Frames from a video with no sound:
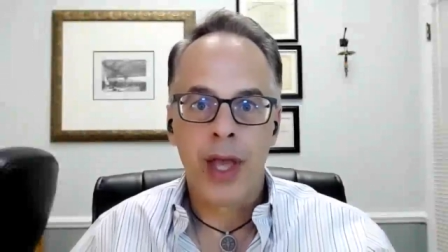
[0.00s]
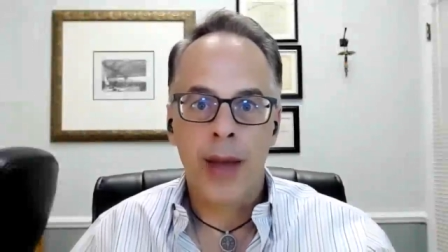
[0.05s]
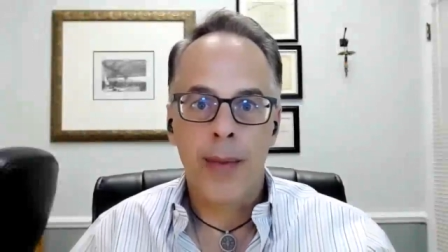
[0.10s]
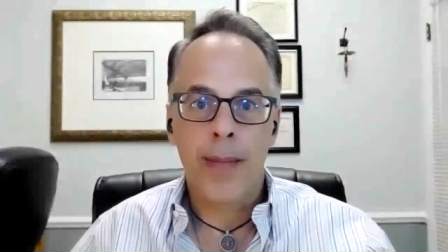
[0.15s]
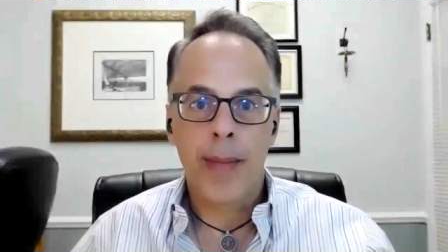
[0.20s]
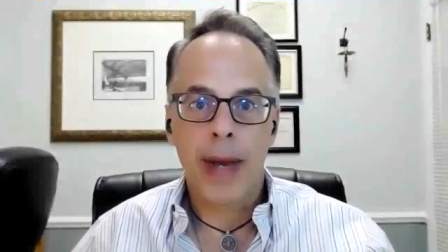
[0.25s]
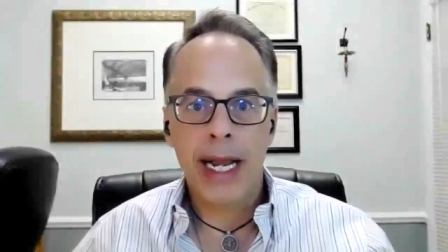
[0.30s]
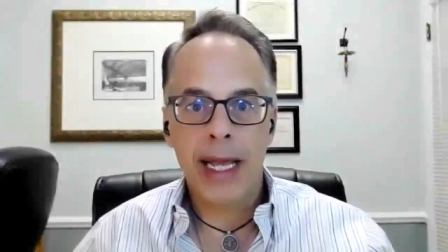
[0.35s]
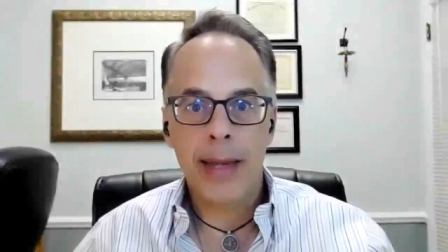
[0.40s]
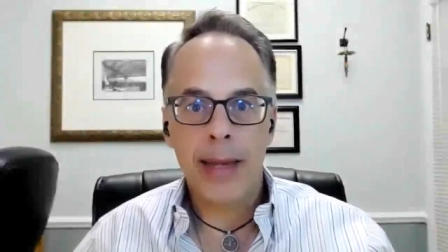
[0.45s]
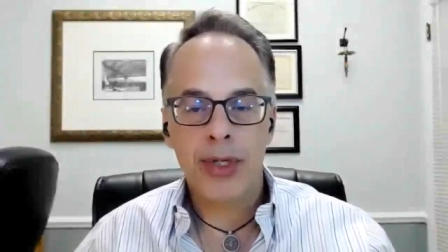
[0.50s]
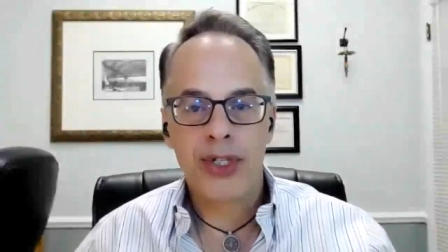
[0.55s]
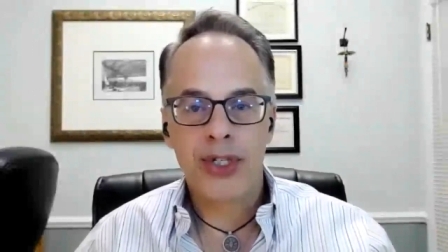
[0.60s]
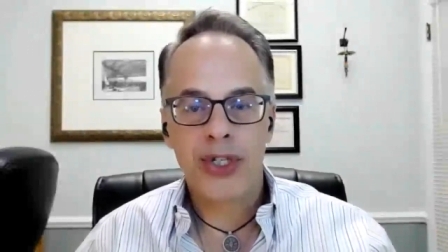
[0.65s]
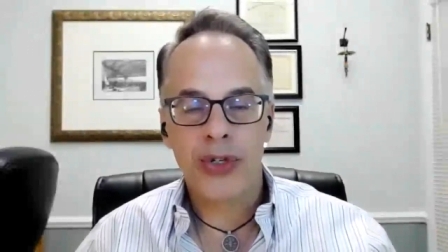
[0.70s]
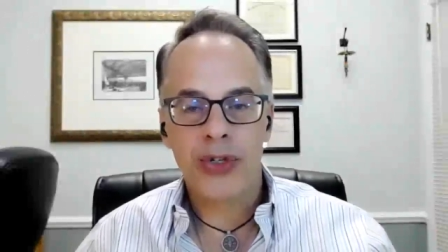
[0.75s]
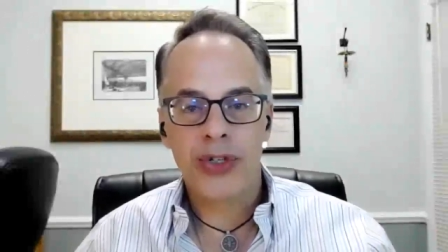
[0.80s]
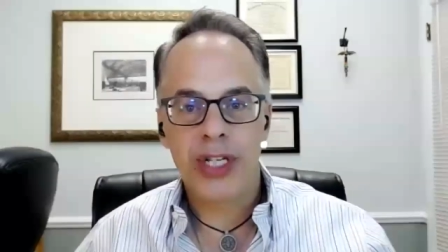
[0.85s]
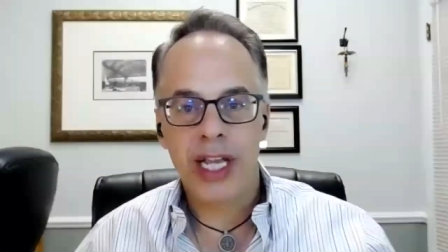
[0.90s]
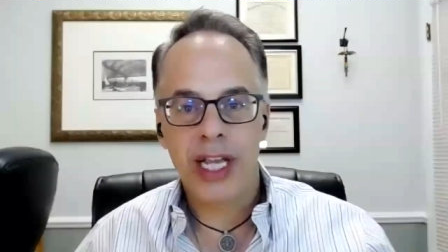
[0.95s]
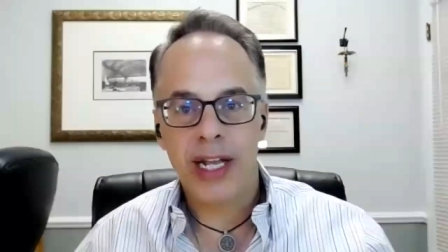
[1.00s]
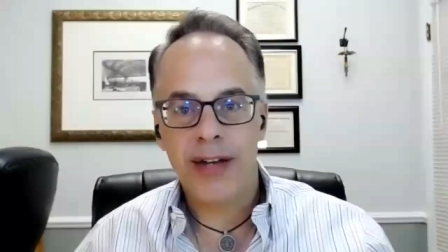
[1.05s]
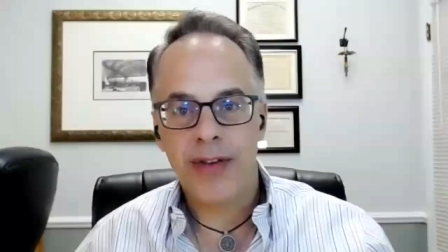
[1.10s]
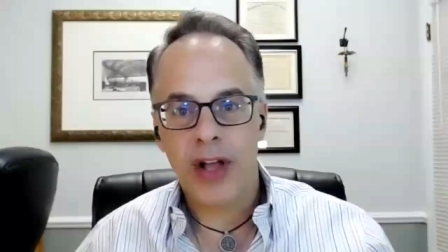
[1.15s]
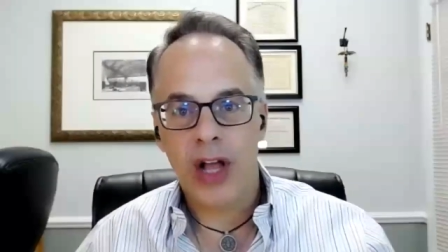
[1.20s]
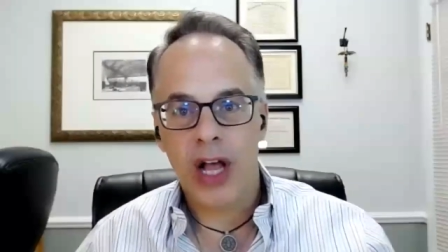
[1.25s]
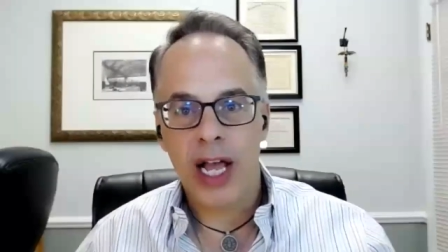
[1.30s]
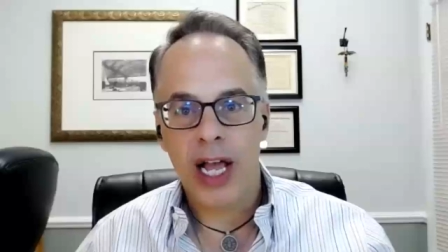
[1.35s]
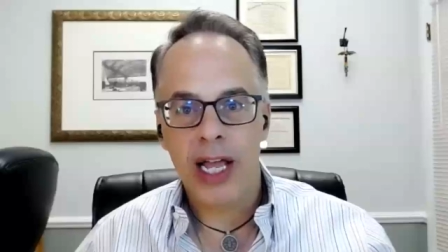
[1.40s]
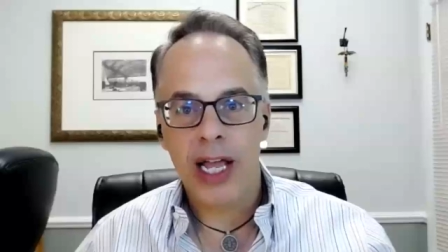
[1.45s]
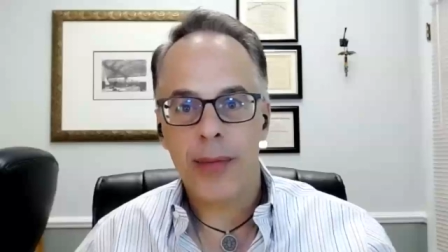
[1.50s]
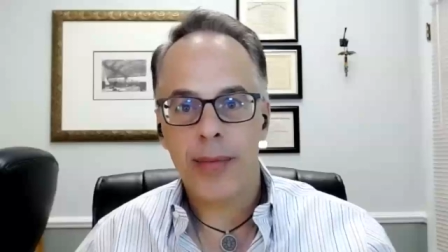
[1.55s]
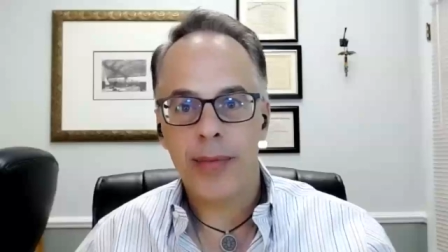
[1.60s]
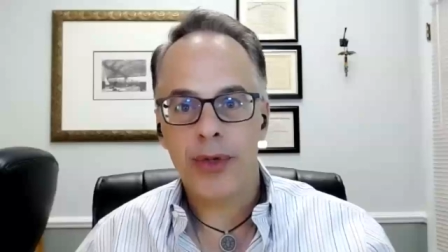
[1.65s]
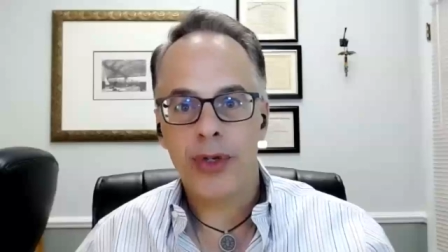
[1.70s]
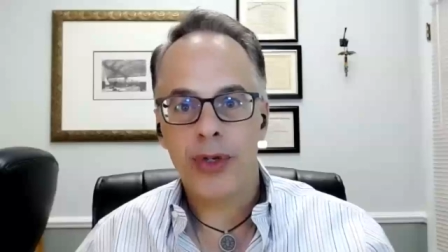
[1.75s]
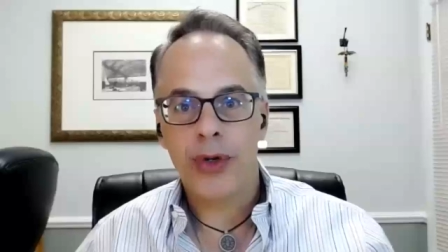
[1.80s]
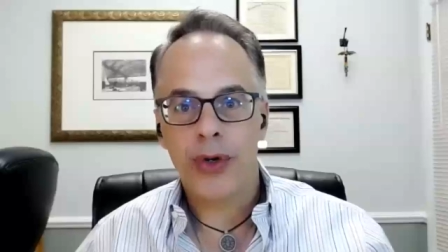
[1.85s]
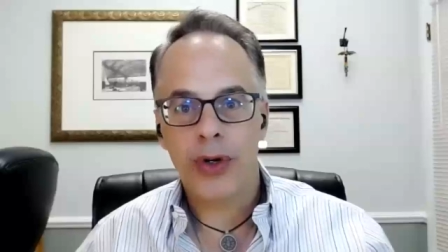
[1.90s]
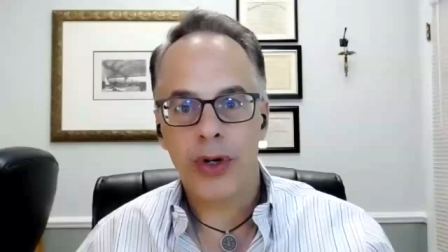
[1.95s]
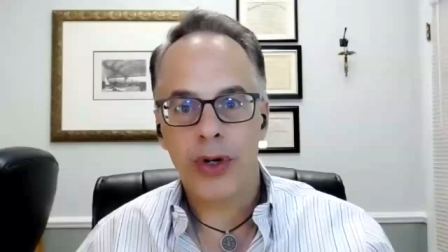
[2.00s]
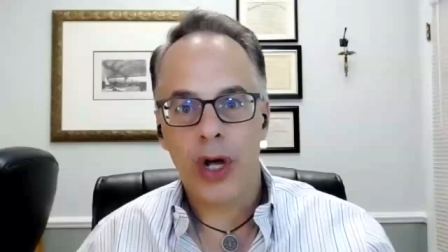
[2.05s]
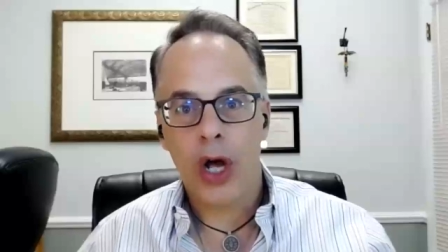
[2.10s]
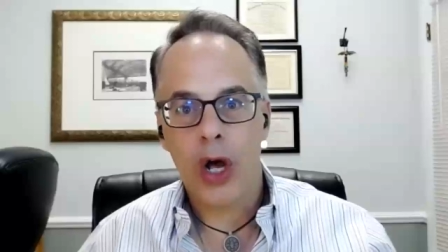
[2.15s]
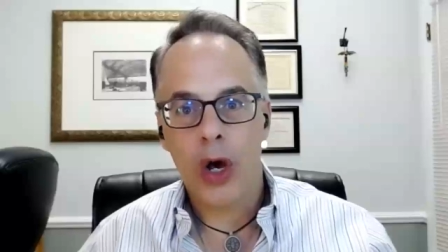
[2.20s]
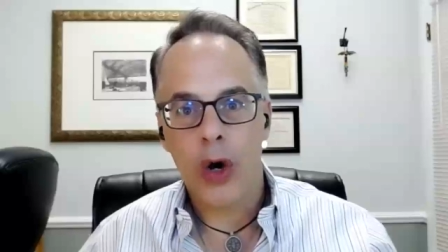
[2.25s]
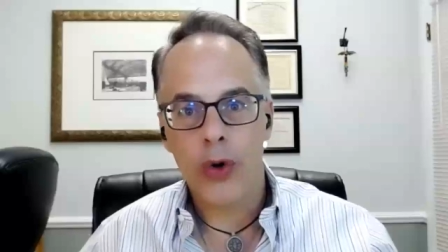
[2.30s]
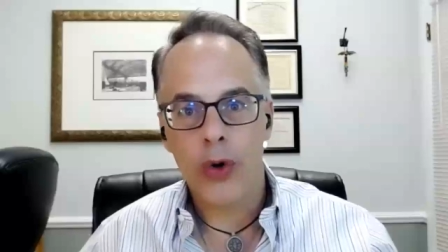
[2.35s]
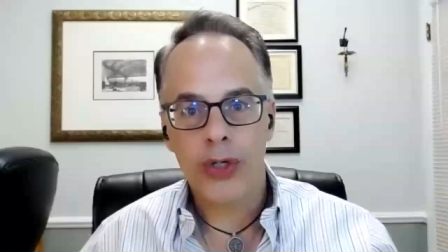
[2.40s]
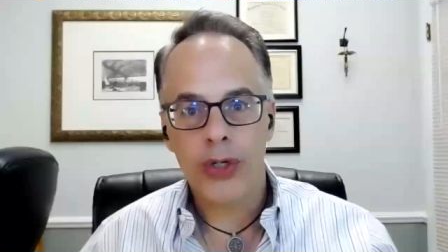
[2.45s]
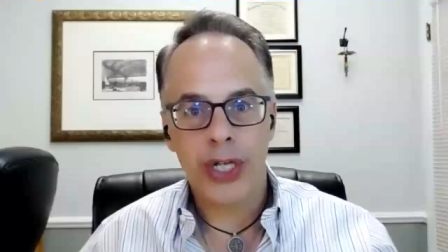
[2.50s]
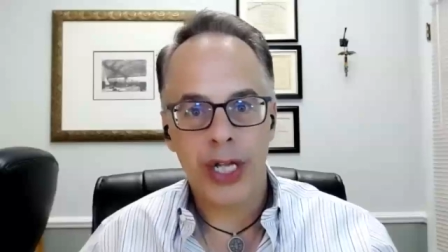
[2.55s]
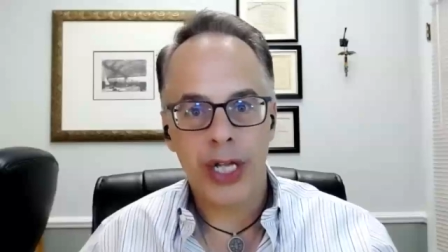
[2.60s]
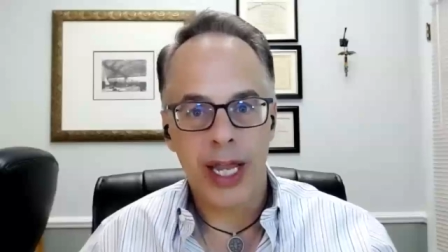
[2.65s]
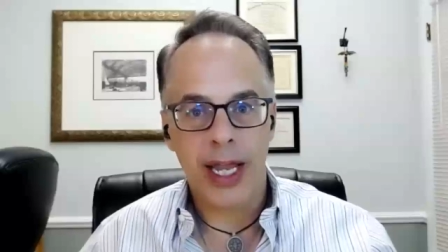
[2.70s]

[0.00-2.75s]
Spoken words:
My name is Jude. I am your host,